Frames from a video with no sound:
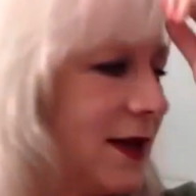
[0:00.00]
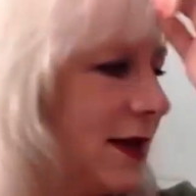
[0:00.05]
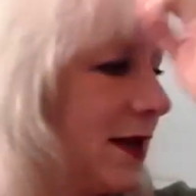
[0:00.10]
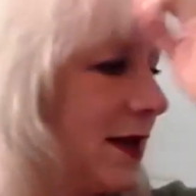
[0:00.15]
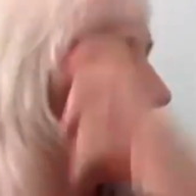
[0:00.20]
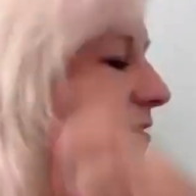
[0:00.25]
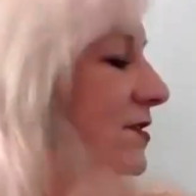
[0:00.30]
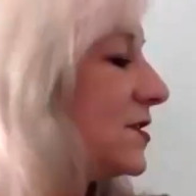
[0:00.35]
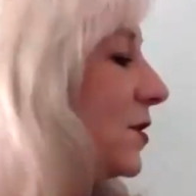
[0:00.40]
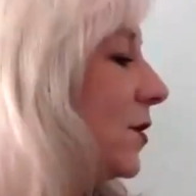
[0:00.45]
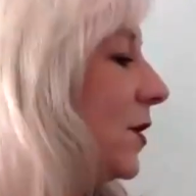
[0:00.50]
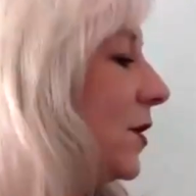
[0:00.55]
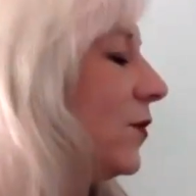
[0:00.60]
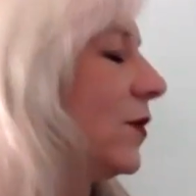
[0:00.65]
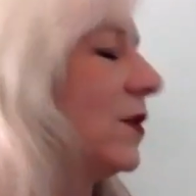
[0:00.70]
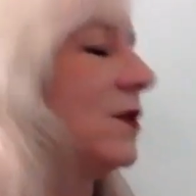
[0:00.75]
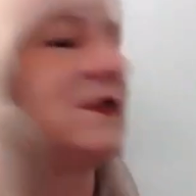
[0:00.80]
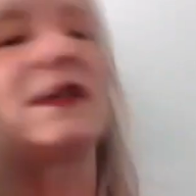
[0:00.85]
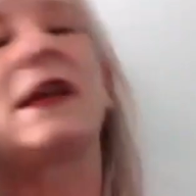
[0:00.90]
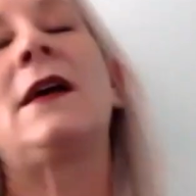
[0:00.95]
And so I
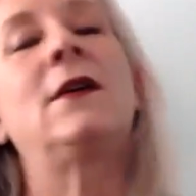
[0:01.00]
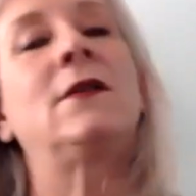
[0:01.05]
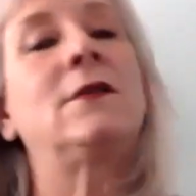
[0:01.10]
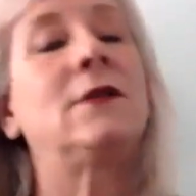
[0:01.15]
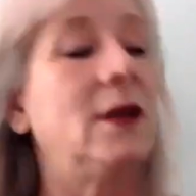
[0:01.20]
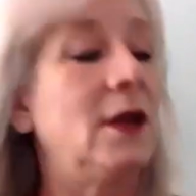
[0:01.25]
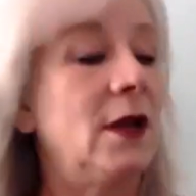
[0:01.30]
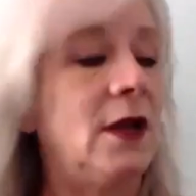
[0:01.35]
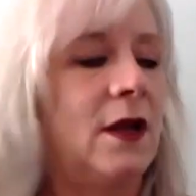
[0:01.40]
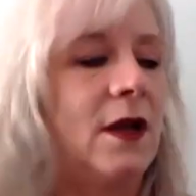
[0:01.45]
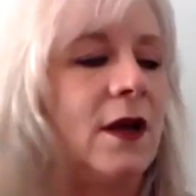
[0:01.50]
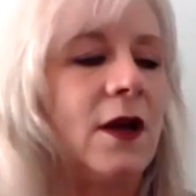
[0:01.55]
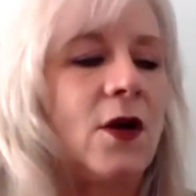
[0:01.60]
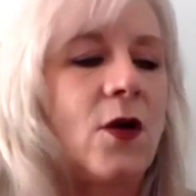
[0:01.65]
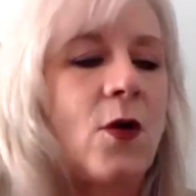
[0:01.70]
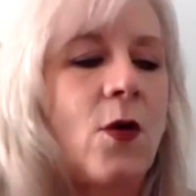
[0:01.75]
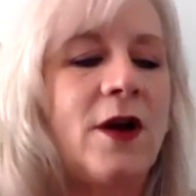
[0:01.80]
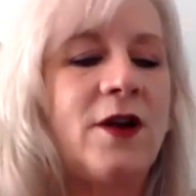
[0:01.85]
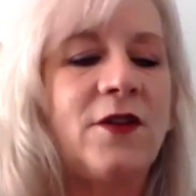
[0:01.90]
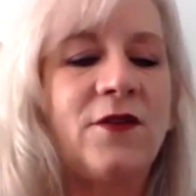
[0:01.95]
wrote down
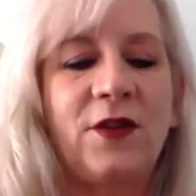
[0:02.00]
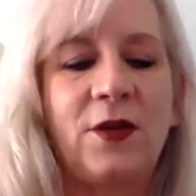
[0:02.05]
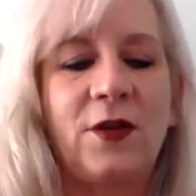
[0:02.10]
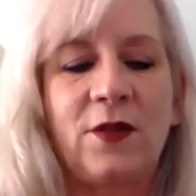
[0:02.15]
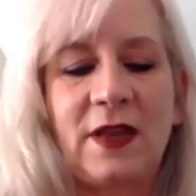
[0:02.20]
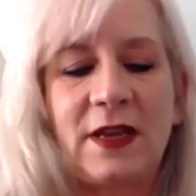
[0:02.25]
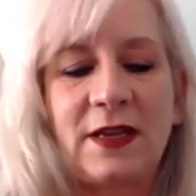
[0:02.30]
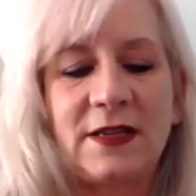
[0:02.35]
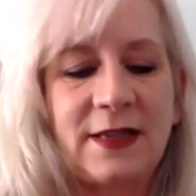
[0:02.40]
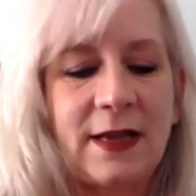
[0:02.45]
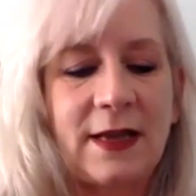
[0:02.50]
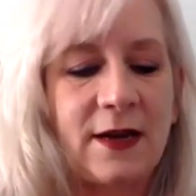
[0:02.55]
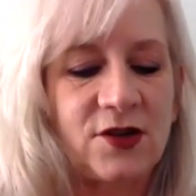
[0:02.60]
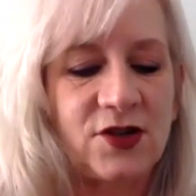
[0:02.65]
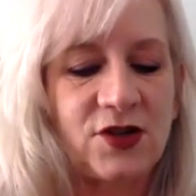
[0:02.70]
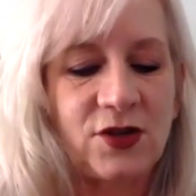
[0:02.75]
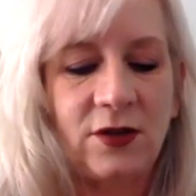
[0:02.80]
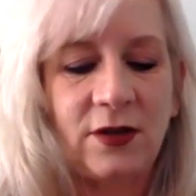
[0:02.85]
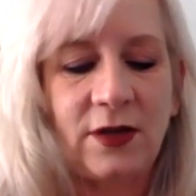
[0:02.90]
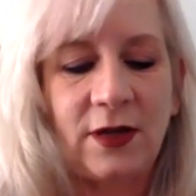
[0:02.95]
quite a few things,
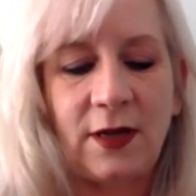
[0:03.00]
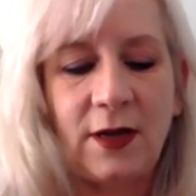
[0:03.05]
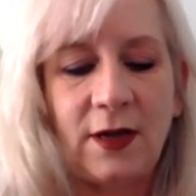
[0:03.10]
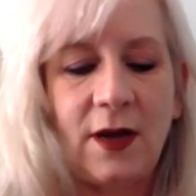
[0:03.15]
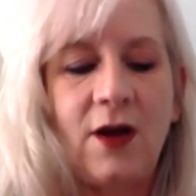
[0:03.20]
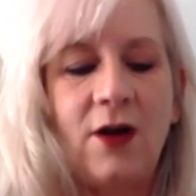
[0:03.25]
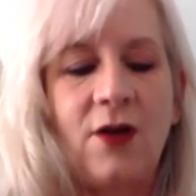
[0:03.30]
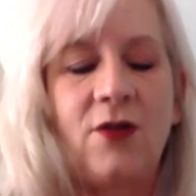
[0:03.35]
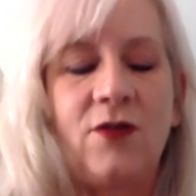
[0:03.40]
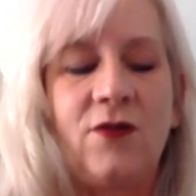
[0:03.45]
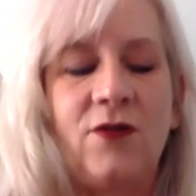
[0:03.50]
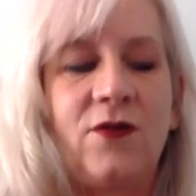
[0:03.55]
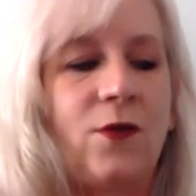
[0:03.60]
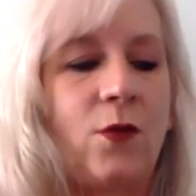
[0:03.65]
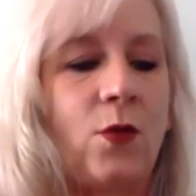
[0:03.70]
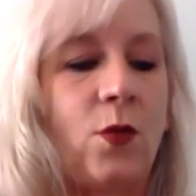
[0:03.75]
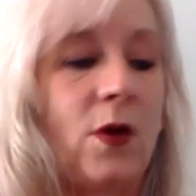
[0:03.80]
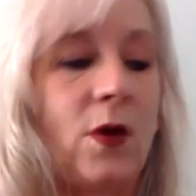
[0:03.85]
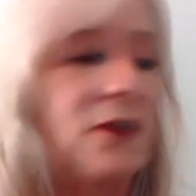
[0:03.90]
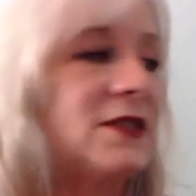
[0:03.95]
actually, of
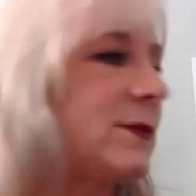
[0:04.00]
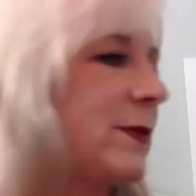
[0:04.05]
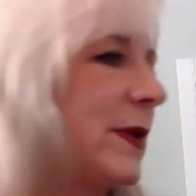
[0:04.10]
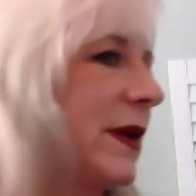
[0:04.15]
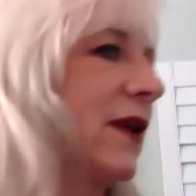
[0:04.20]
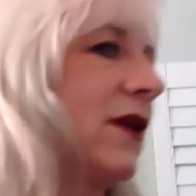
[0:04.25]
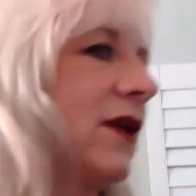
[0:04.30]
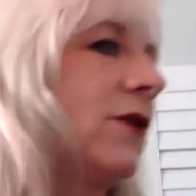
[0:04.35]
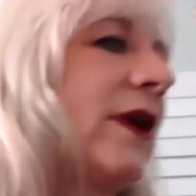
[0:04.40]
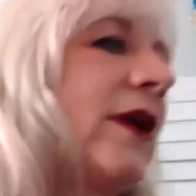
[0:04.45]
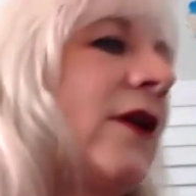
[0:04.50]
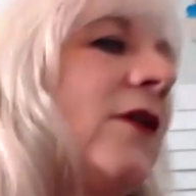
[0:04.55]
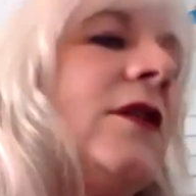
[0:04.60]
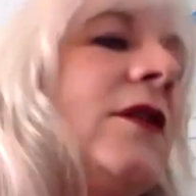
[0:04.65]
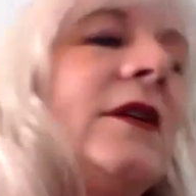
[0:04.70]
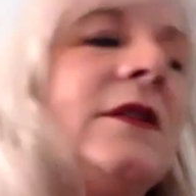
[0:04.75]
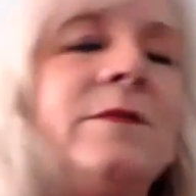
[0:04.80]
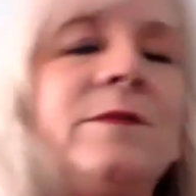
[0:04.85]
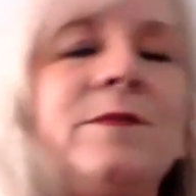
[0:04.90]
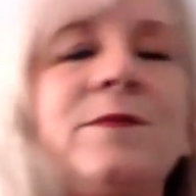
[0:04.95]
what's been going
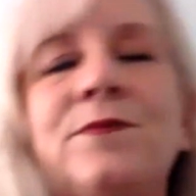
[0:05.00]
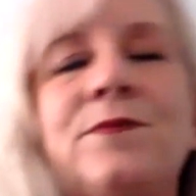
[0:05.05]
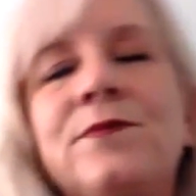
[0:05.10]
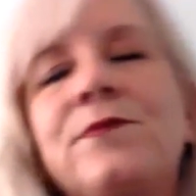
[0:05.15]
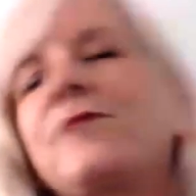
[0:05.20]
on